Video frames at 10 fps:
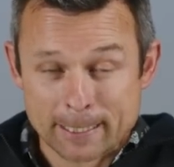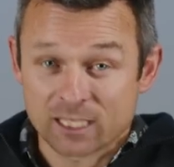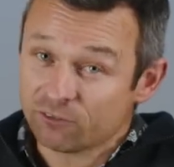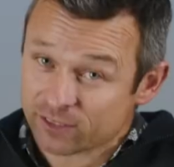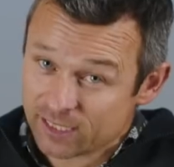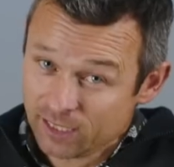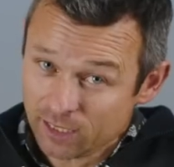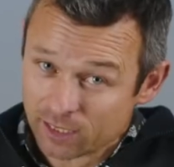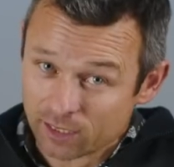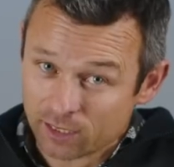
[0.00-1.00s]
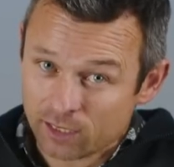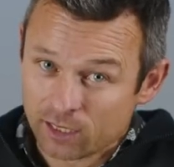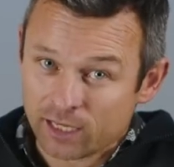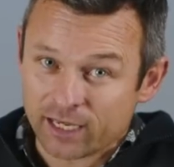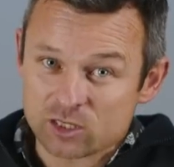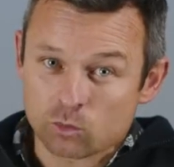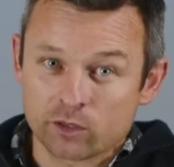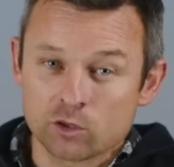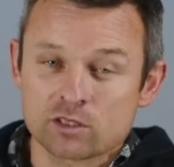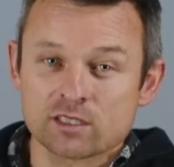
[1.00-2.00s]
The difference here is we
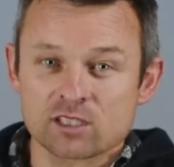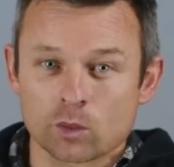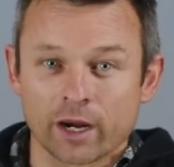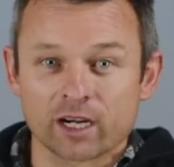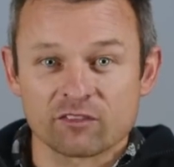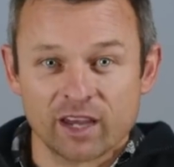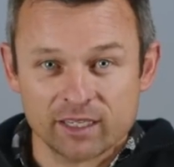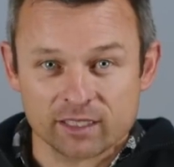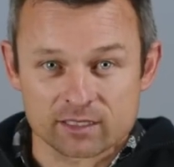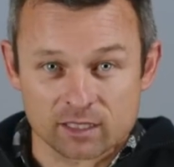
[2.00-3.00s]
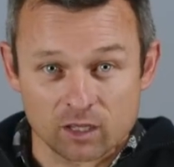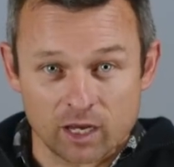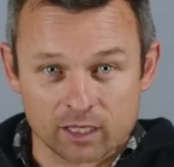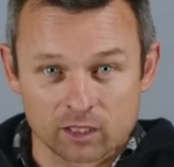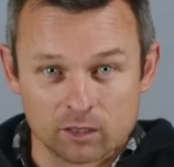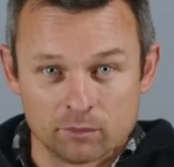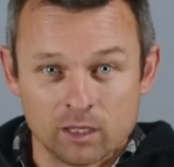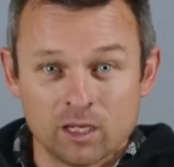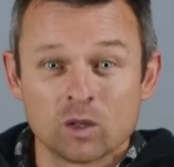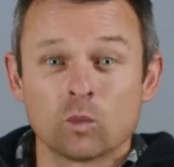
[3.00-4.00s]
use this to our advantage in a light globe.
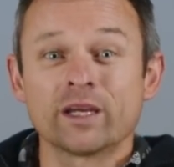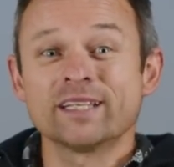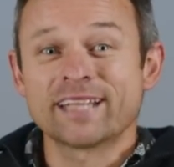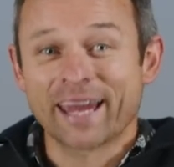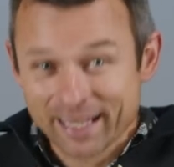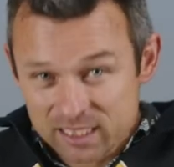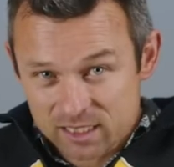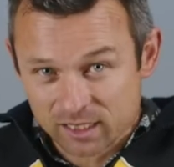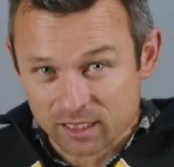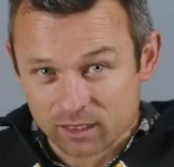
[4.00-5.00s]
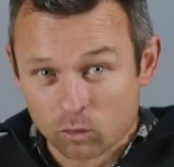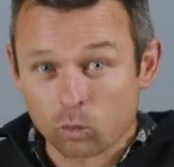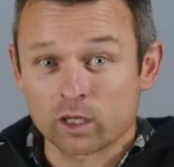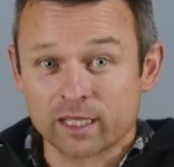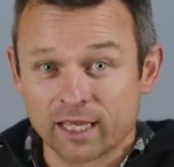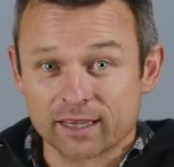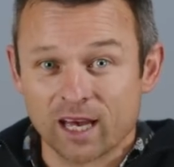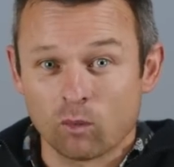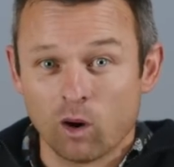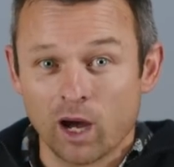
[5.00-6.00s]
We intentionally want to get
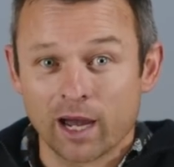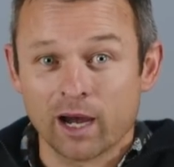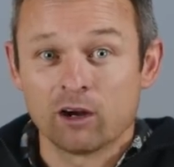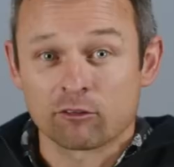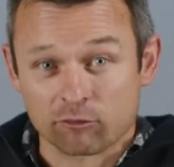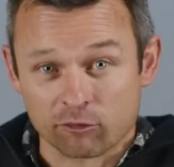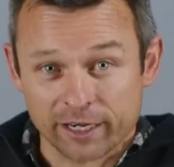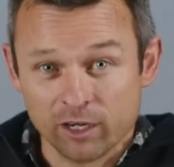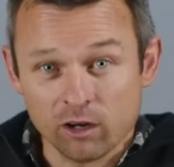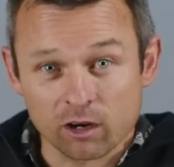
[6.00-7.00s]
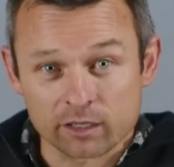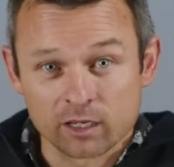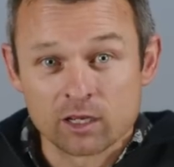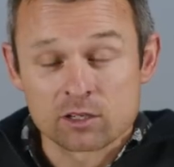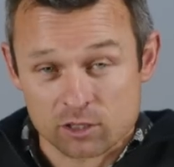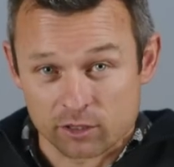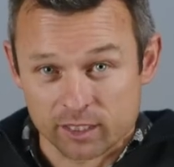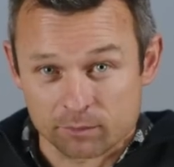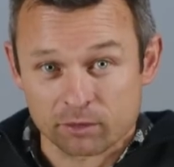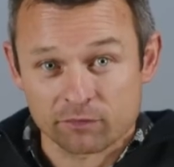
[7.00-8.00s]
that wire red hot so
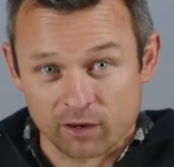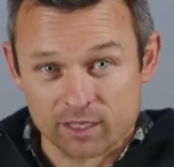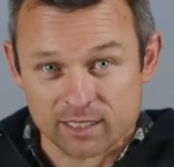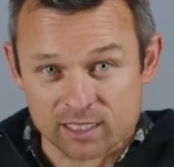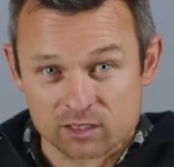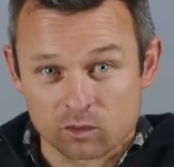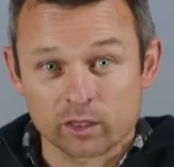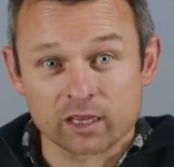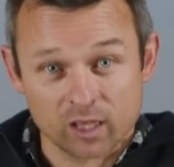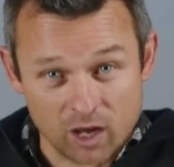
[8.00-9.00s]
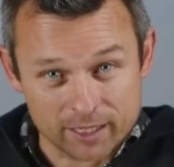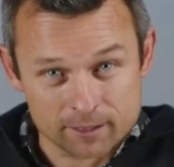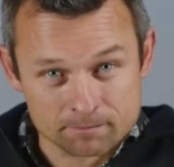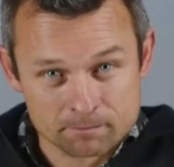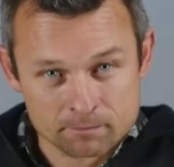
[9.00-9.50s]
that it provides us with light.